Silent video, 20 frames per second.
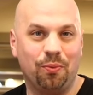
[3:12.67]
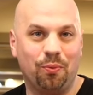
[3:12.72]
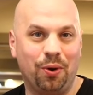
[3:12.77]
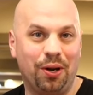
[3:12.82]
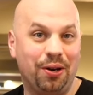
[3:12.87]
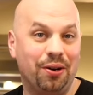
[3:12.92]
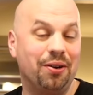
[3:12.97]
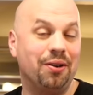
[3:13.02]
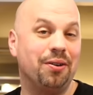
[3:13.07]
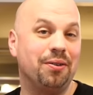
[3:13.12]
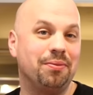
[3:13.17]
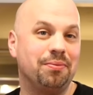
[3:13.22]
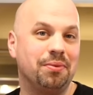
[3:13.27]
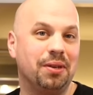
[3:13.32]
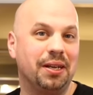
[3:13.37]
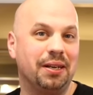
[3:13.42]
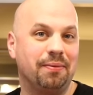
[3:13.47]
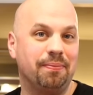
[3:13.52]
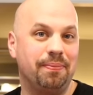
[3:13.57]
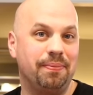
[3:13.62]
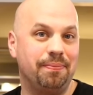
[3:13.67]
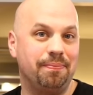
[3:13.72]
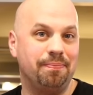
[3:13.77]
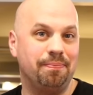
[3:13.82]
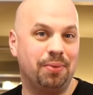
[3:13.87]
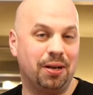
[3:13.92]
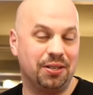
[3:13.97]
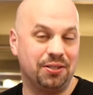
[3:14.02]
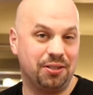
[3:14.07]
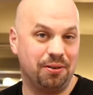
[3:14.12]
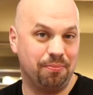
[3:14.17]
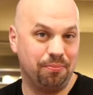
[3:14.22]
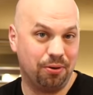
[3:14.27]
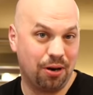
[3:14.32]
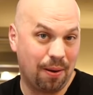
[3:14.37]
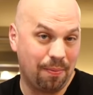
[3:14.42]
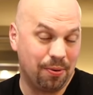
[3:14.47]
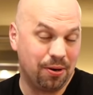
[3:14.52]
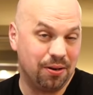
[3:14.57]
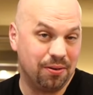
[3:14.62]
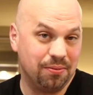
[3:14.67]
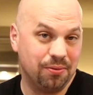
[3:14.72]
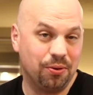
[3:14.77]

where, like Boston proper,